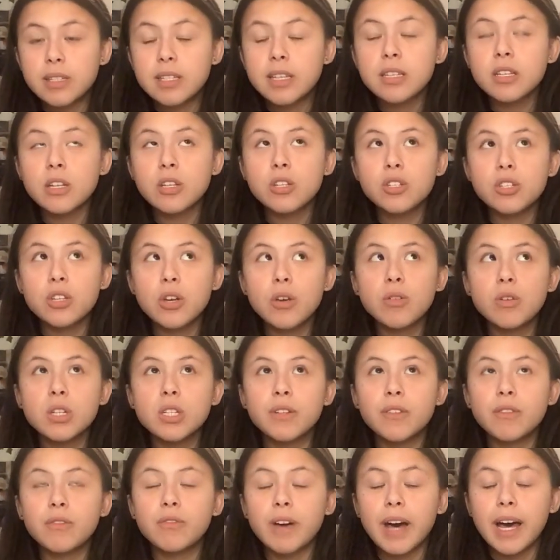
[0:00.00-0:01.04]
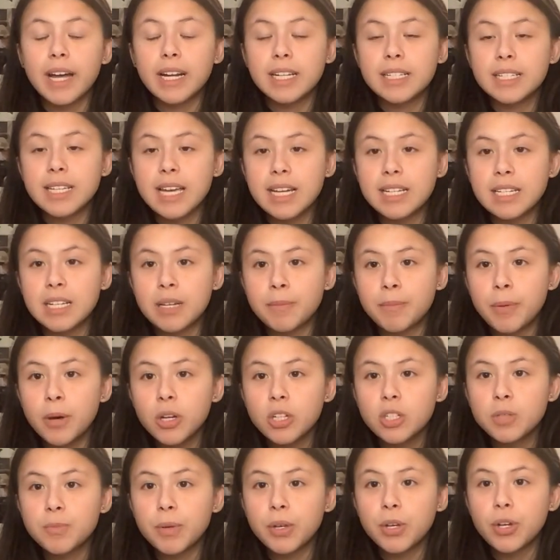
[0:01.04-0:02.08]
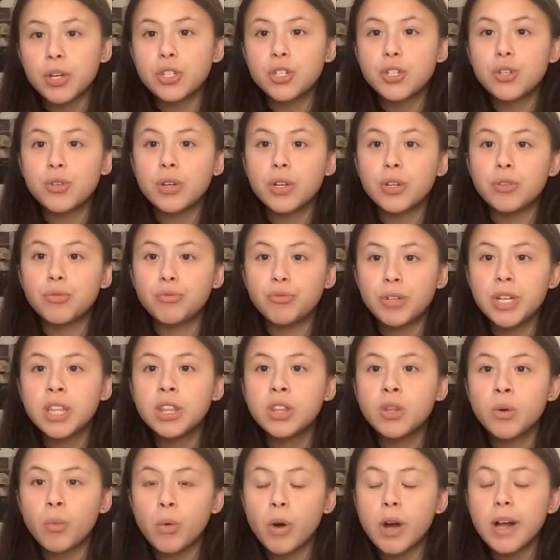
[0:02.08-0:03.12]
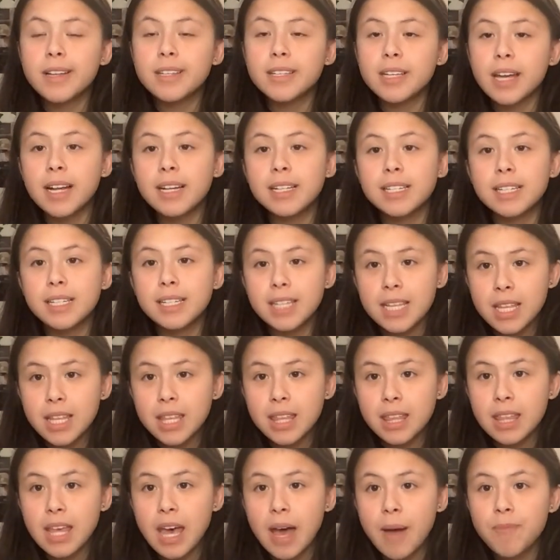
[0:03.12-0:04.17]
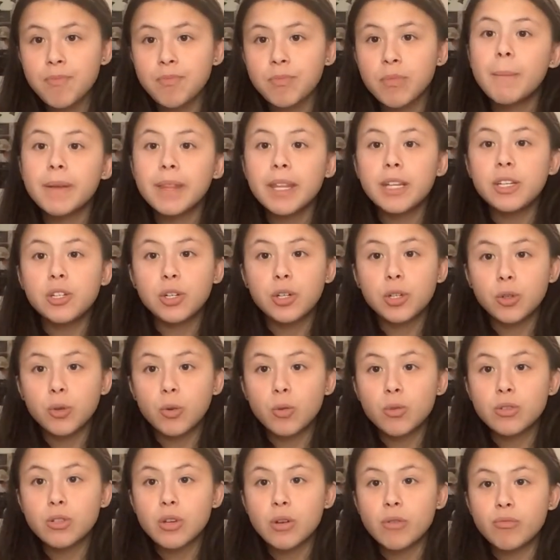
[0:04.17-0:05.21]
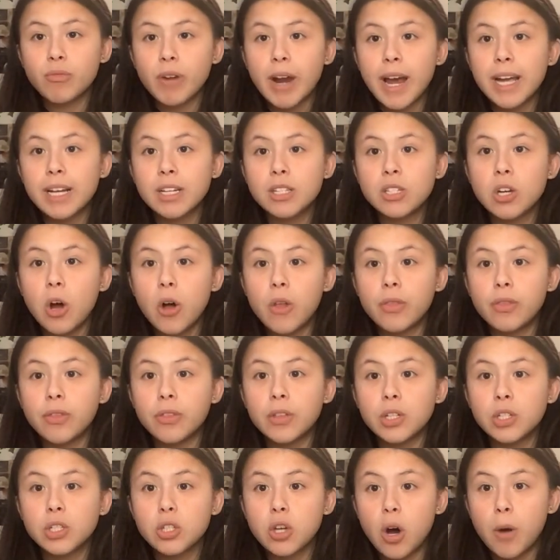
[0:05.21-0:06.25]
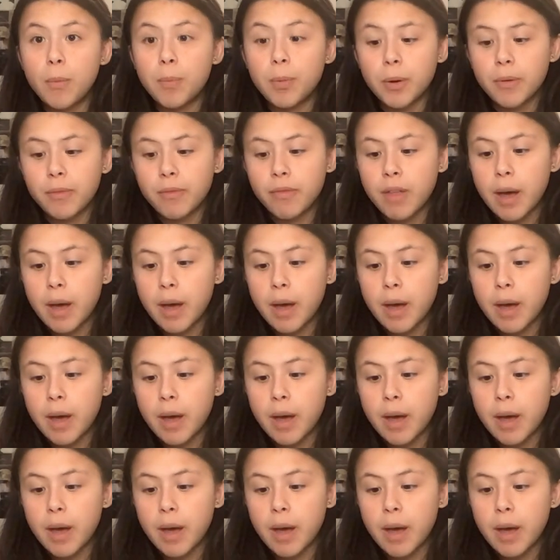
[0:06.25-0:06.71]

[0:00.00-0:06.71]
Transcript: These are so useful for annotating books because you can read the words underneath them, but then you can also write on the top of